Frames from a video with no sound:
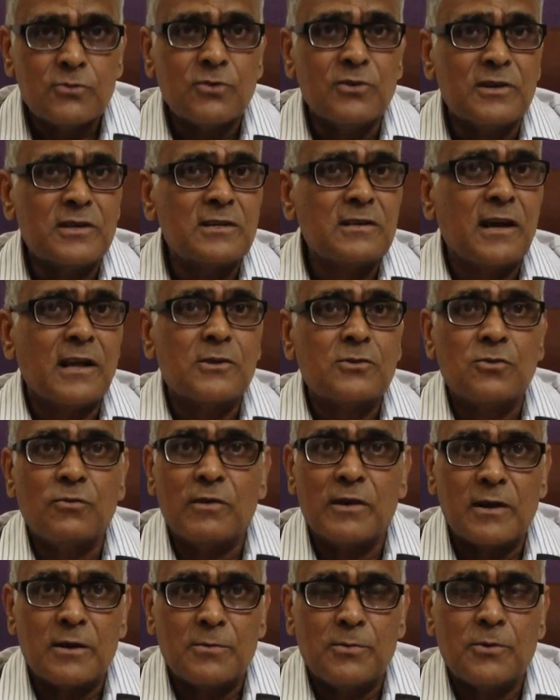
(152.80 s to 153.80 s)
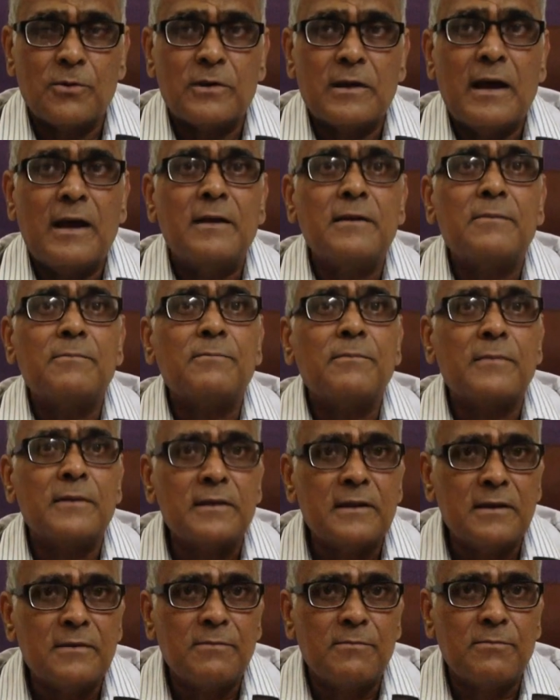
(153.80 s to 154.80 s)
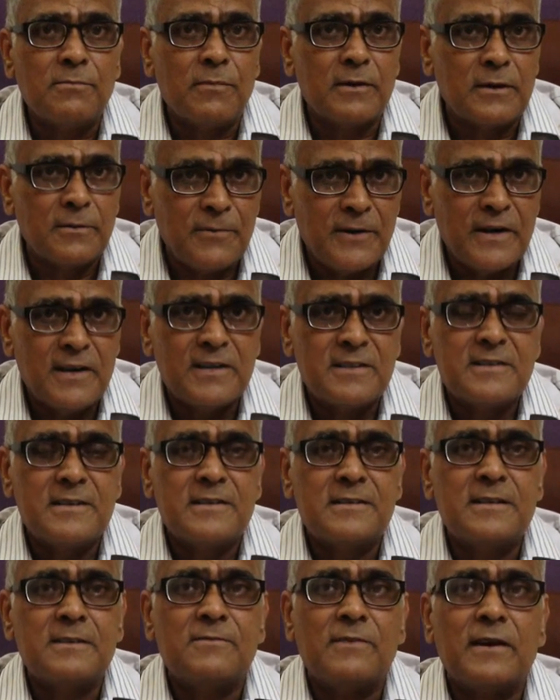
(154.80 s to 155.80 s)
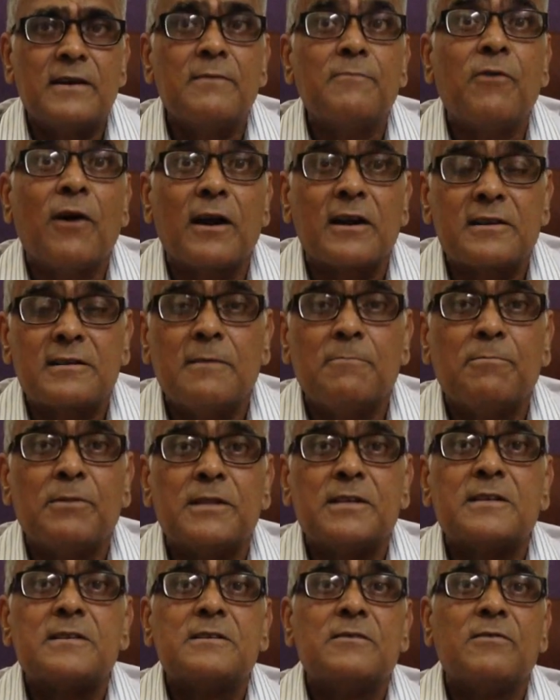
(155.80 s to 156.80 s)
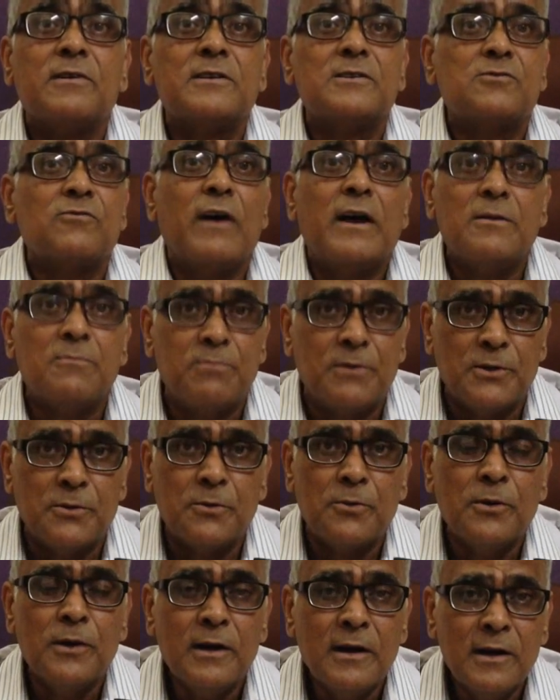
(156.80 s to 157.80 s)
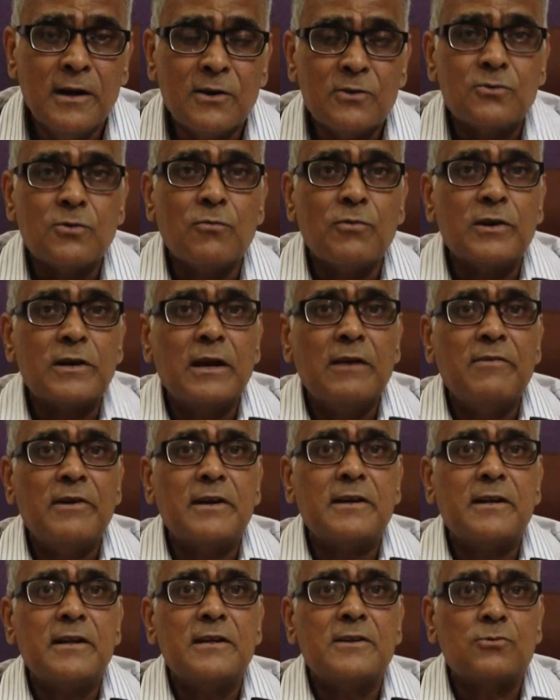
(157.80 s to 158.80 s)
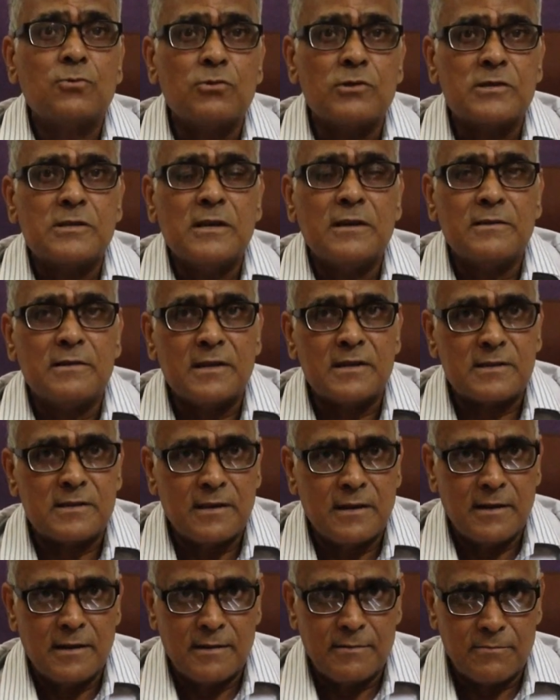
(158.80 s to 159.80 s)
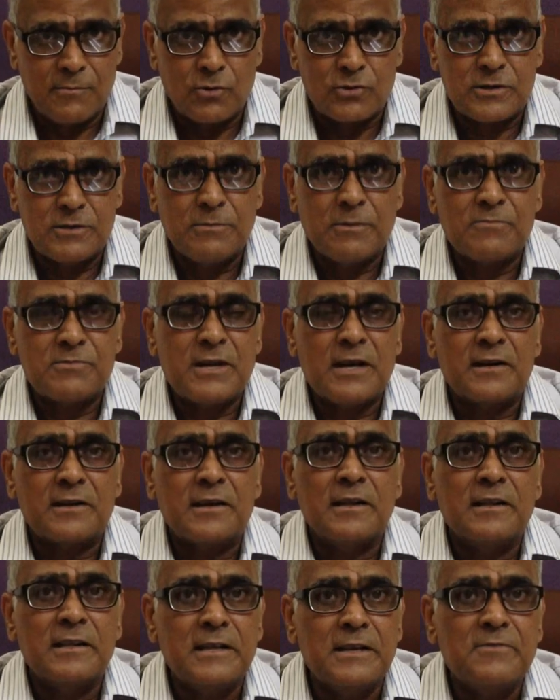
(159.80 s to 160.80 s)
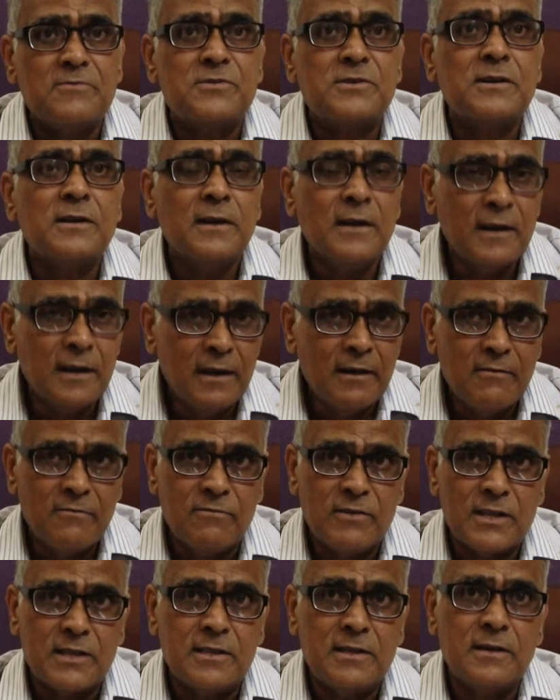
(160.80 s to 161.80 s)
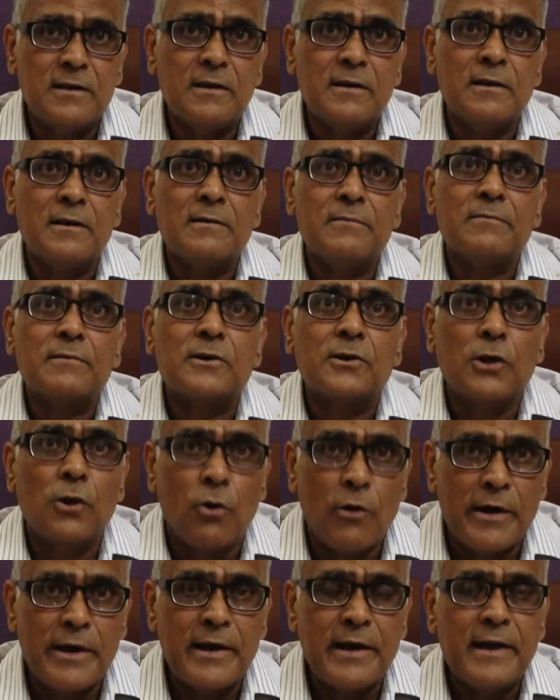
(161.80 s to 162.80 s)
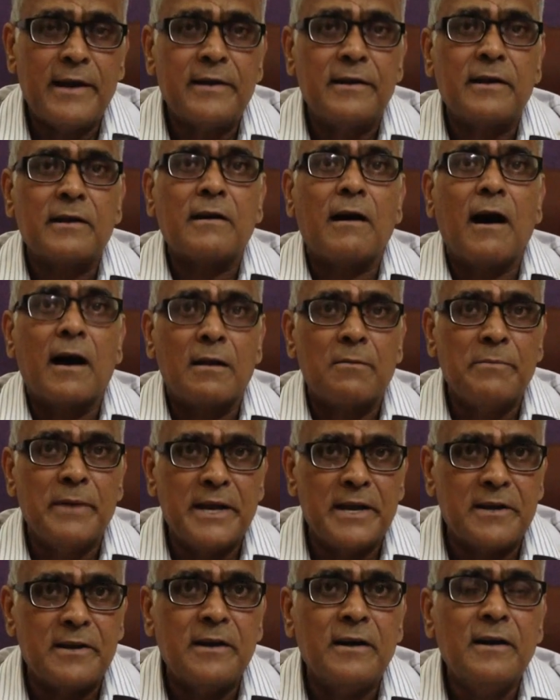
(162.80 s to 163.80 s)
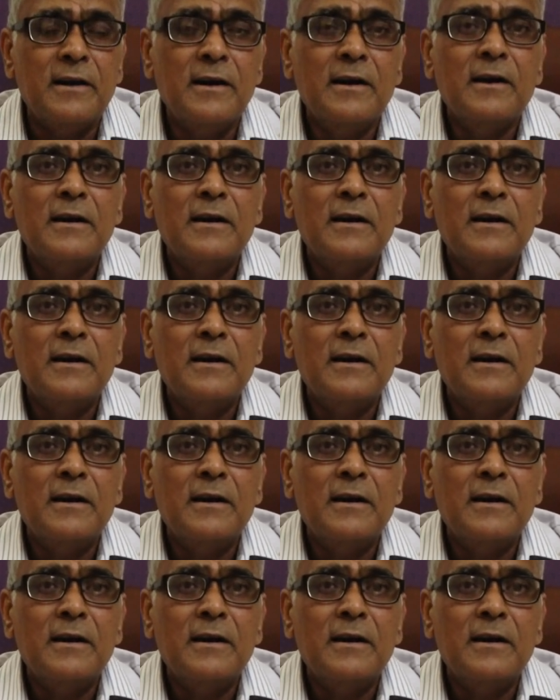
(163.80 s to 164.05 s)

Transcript: So it is also wonderful. And in the different diseases, when for example this is swine flu, so we gave it the Tulsi, this Ocimum sanctum leaves with Galoe and Kalmeg.